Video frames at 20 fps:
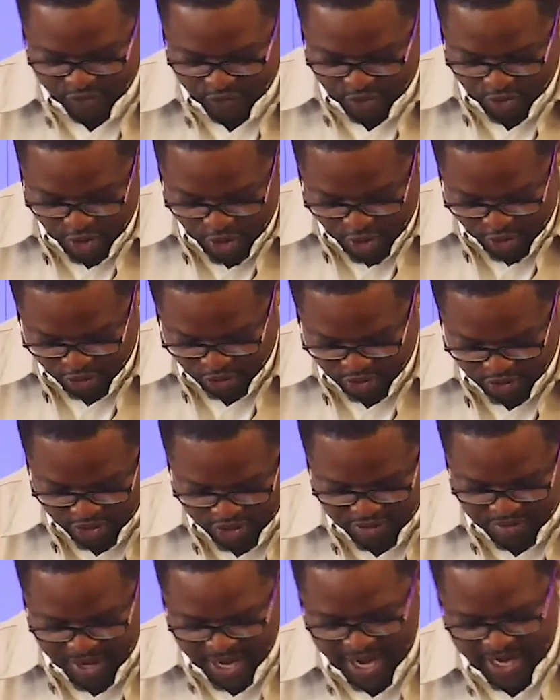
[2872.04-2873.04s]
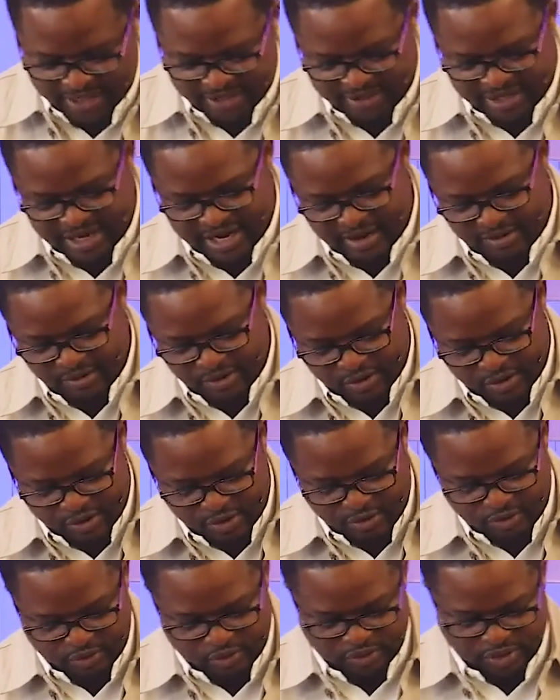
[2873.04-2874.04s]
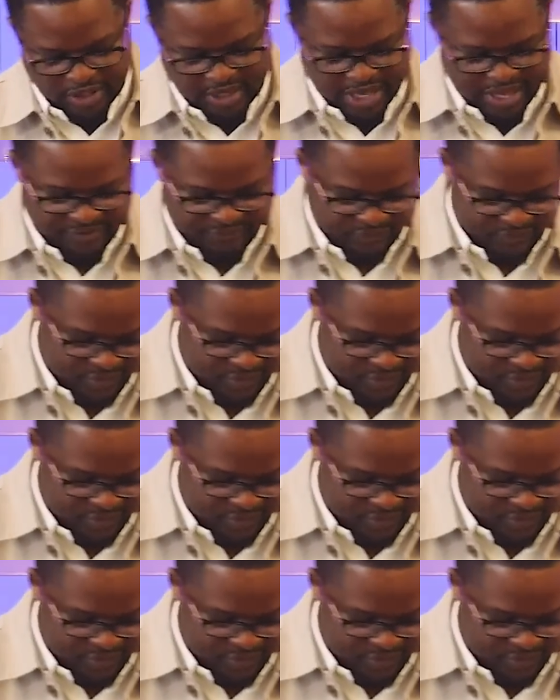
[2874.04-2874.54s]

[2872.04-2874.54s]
If you go to the right, then I will go to the